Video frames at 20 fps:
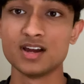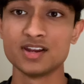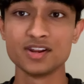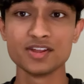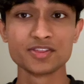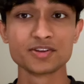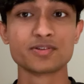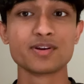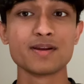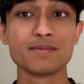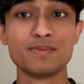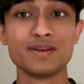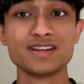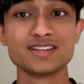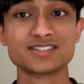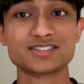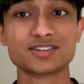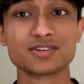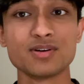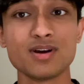Another great
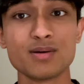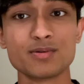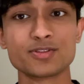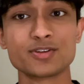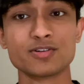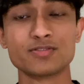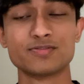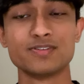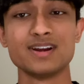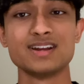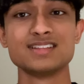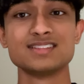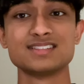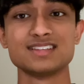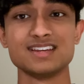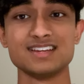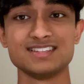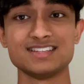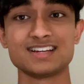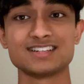place to go out with your friends
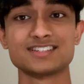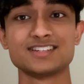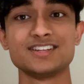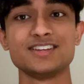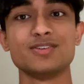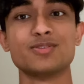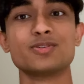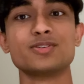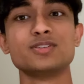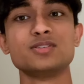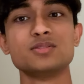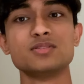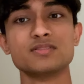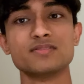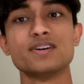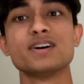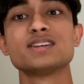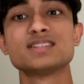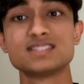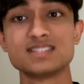is actually on
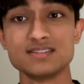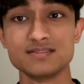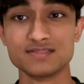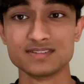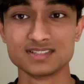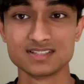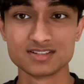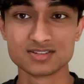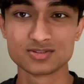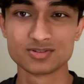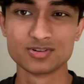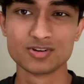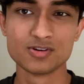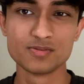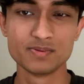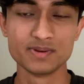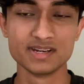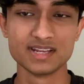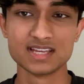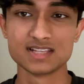university visits on
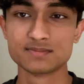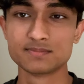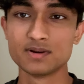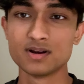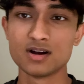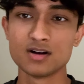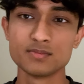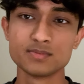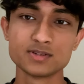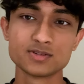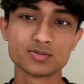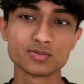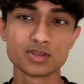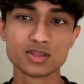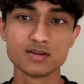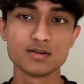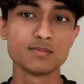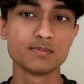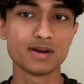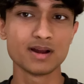open days, but I'll be
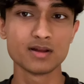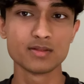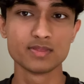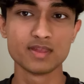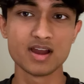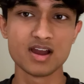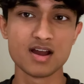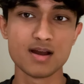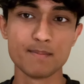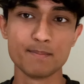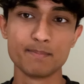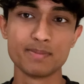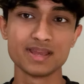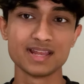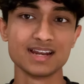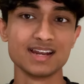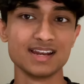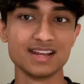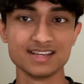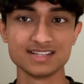talking about that a
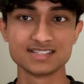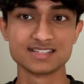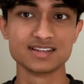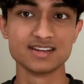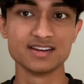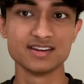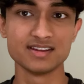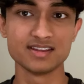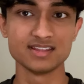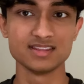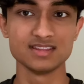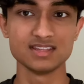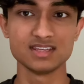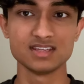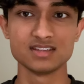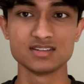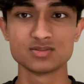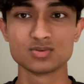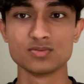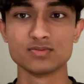bit later in
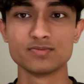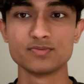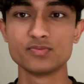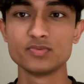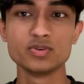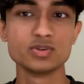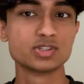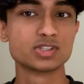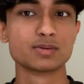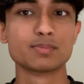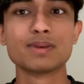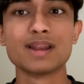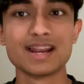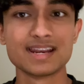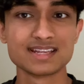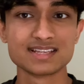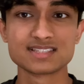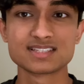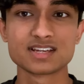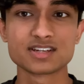the sort of future
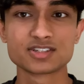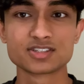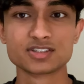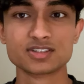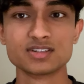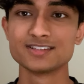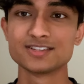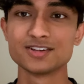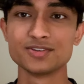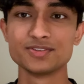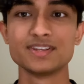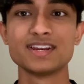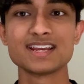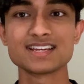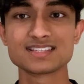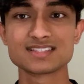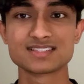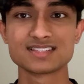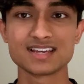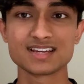planning section. So the
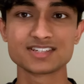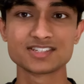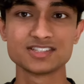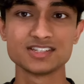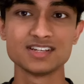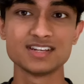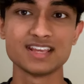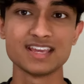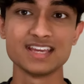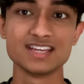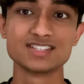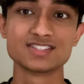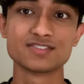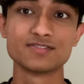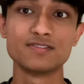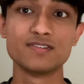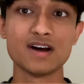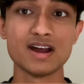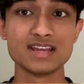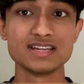next section is
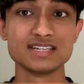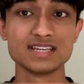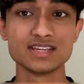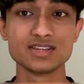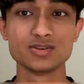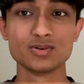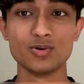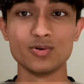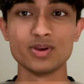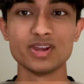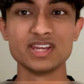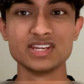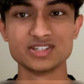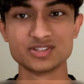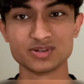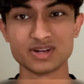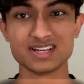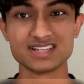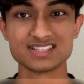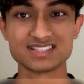finding your
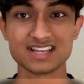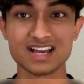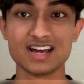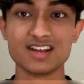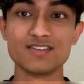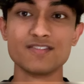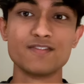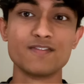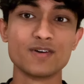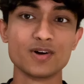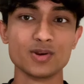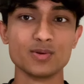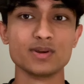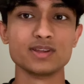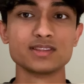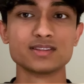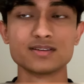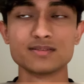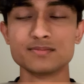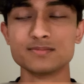interests and
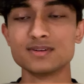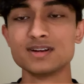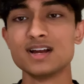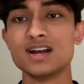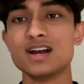following them.